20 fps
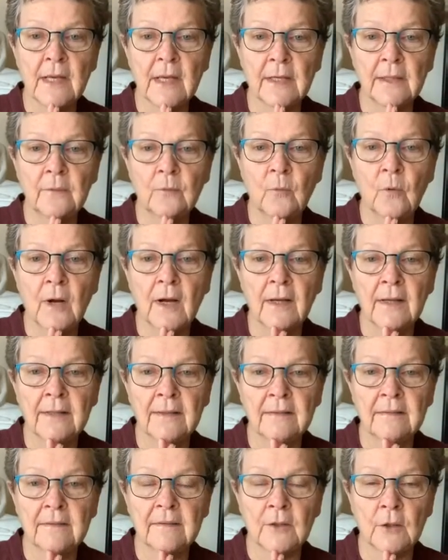
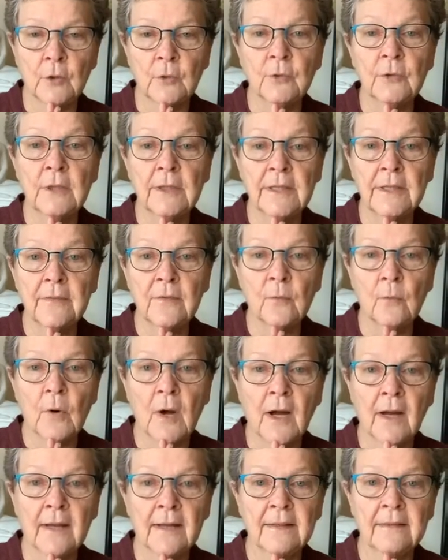unwise, only the
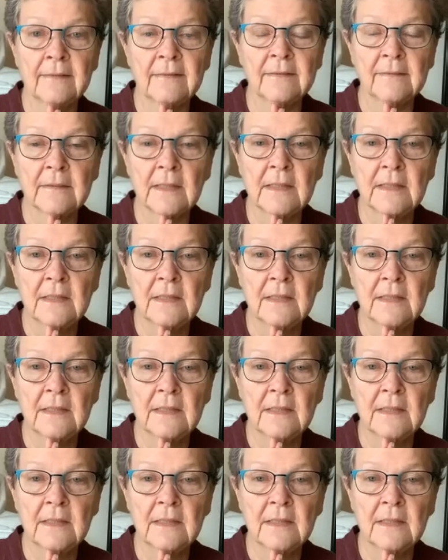wise,